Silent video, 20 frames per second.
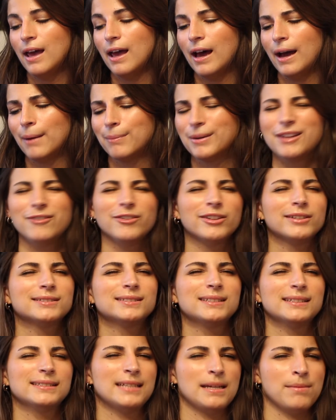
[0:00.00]
I believe it's
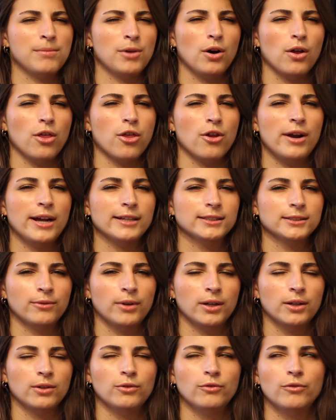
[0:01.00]
the same author as the
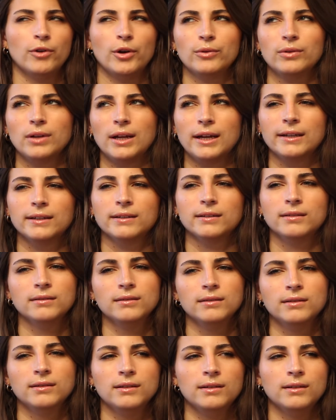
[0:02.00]
one who wrote, like,
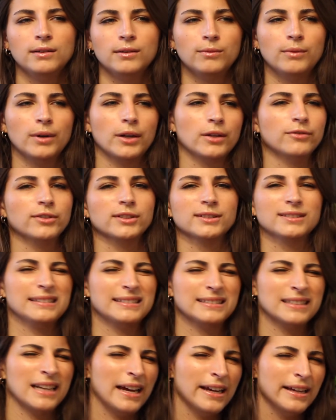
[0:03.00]
One of Us
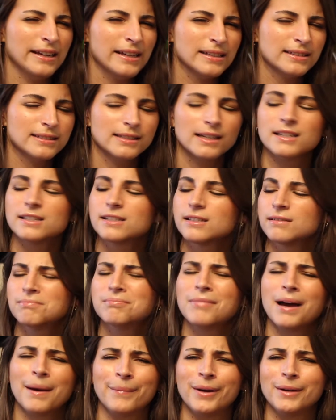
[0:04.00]
is Lying and such.
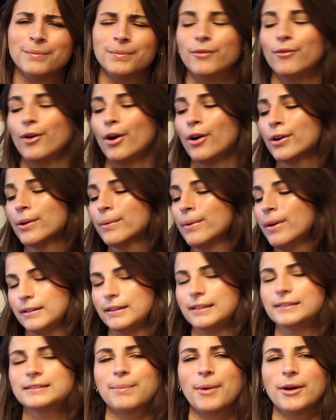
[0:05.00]
I might be wrong.
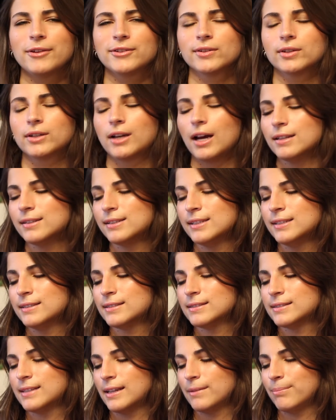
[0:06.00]
It's about some
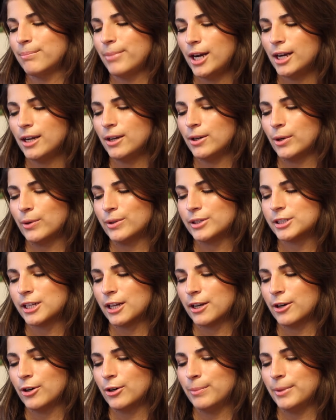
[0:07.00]
cousins that barely know each
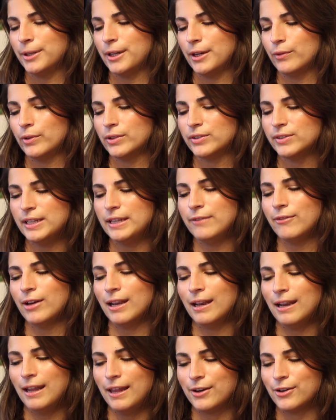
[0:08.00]
other, but they receive a
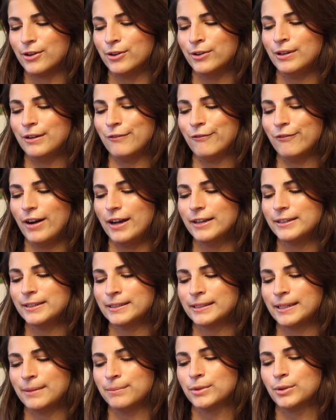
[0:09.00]
letter inviting
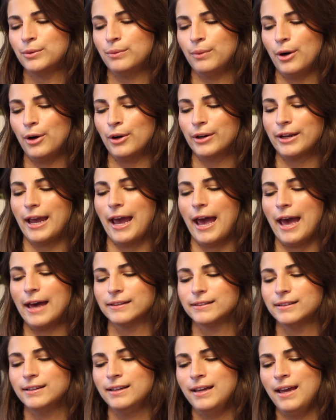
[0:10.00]
them to work
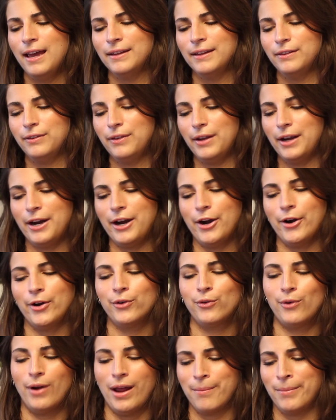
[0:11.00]
at their
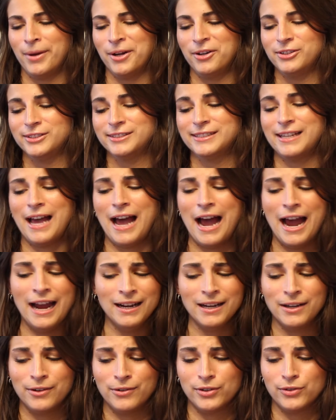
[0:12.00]
grandmother's
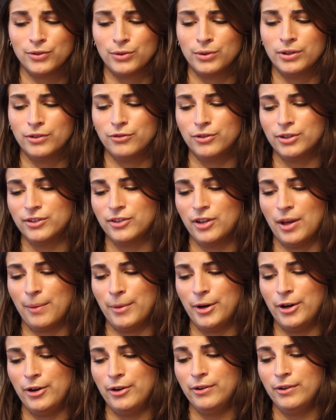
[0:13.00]
island resort for the
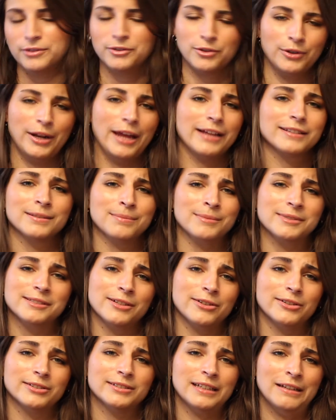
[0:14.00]
summer. So that's the
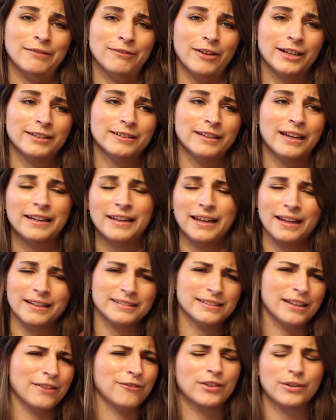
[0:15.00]
mysterious invite. And then
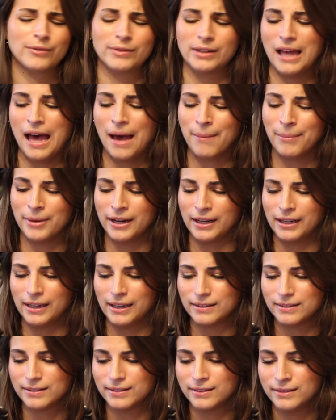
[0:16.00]
something will happen, I
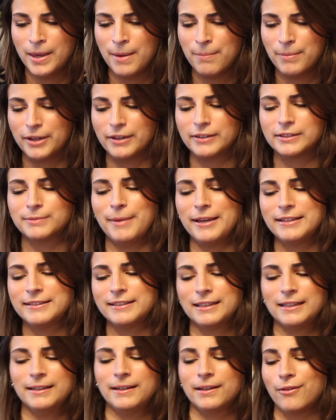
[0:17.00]
guess. Because
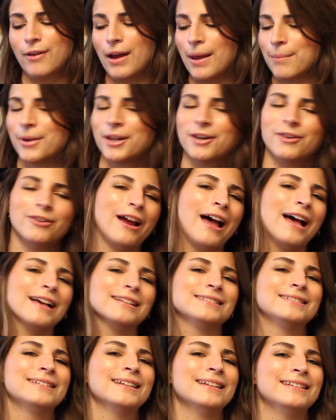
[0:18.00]
basically the grandmother
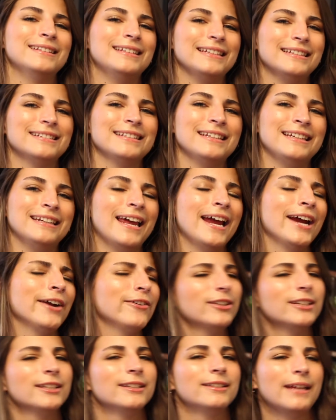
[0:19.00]
has
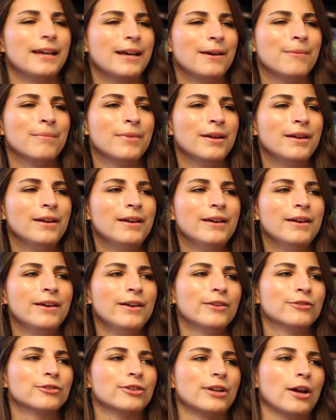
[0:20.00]
disinherited them,
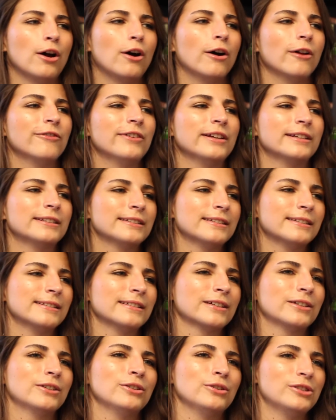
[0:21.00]
so they all think this is a
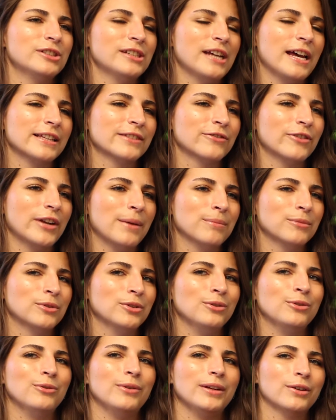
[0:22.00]
good chance for them
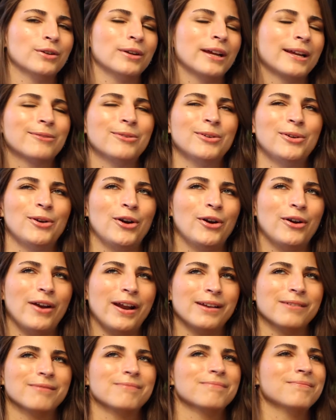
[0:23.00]
to reconnect with her
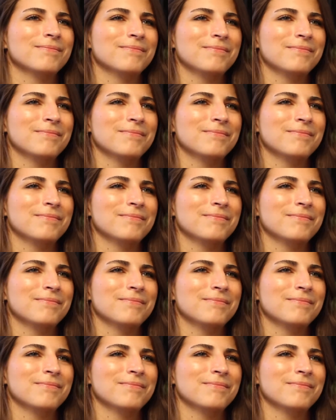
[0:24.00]
and